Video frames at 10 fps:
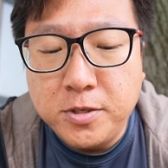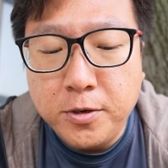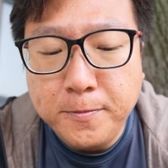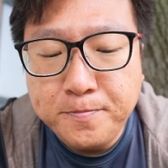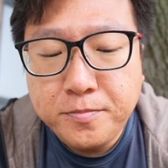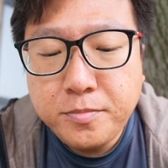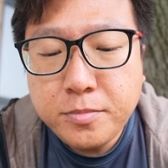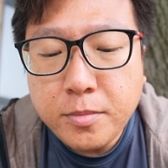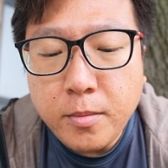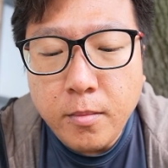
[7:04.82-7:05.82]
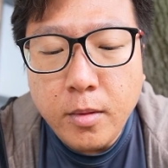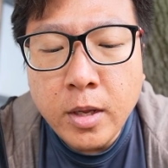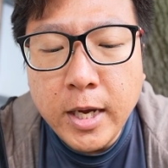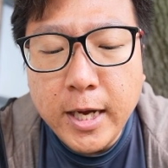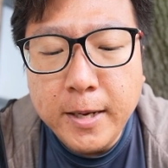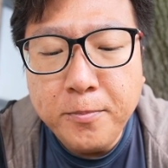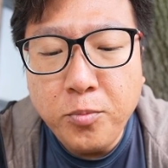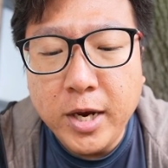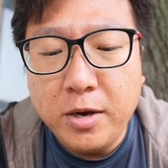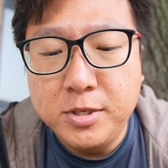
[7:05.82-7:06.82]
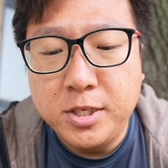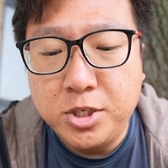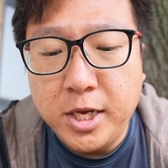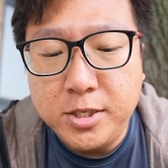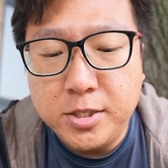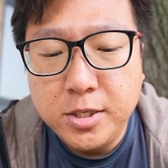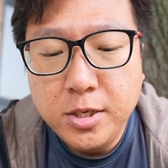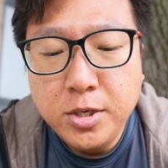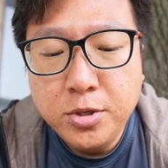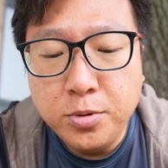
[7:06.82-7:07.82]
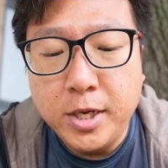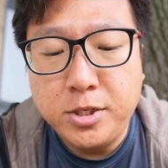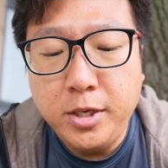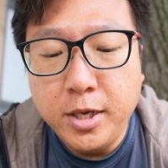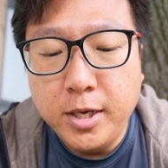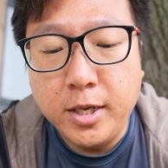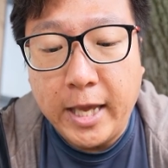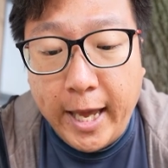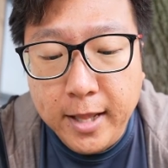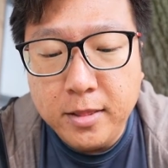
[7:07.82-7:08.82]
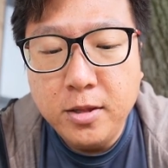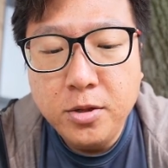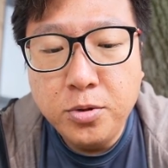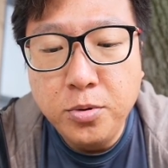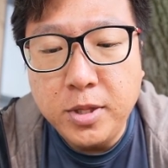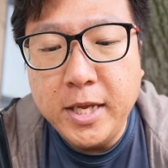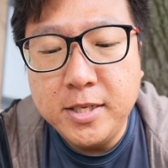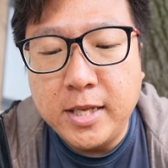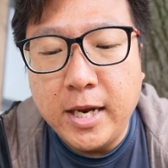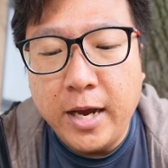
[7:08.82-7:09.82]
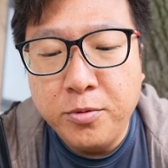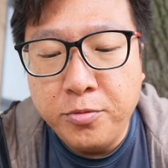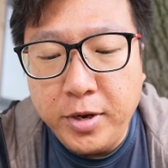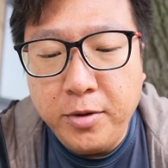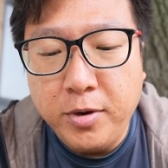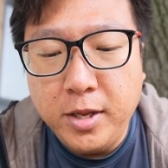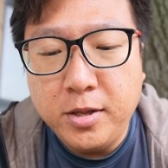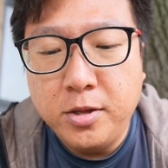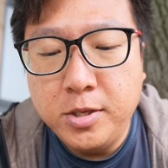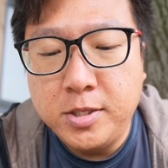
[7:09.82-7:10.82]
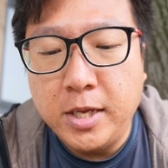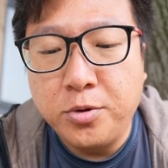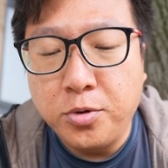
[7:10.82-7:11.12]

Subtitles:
though, what I would suggest to actually get, 2 things that I would really say to